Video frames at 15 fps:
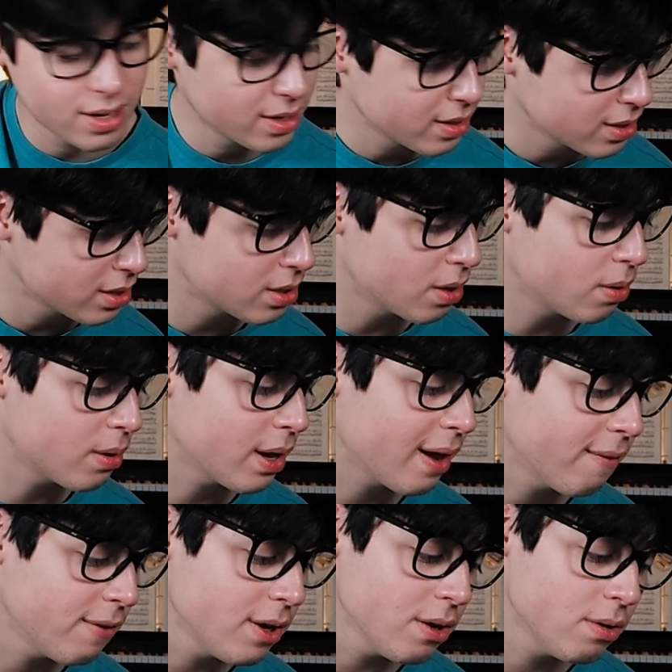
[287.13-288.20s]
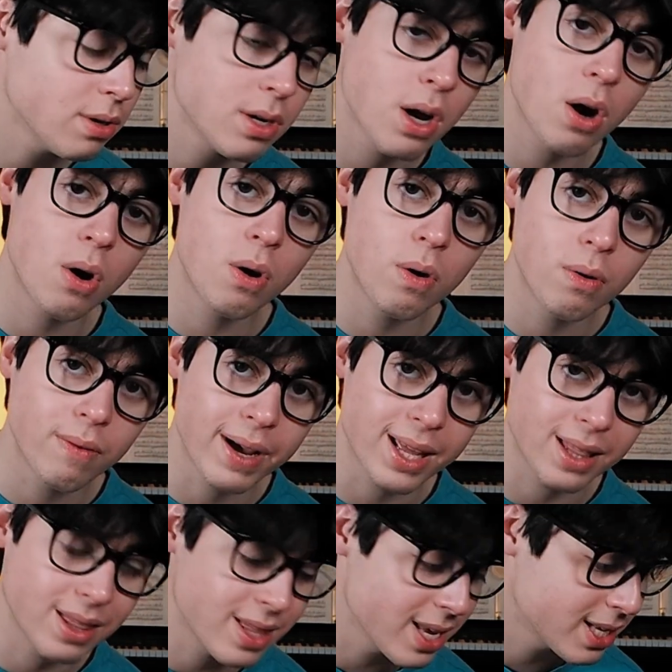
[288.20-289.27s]
So if you know
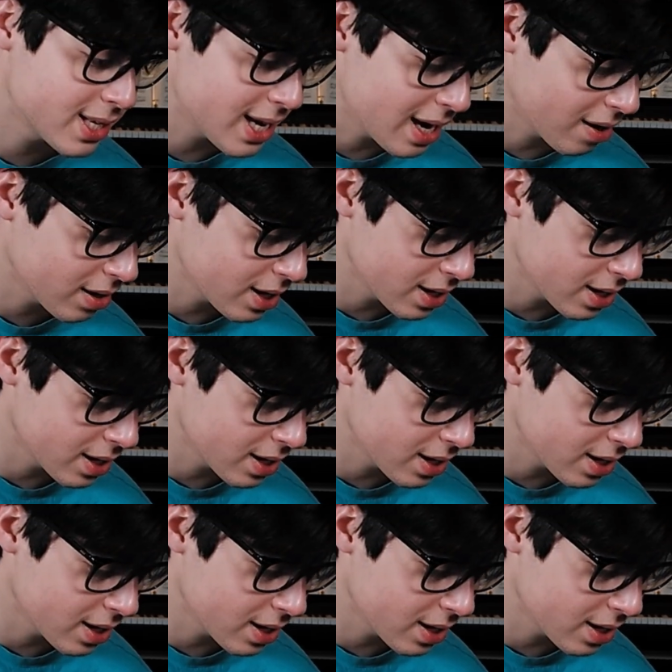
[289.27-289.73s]
like this area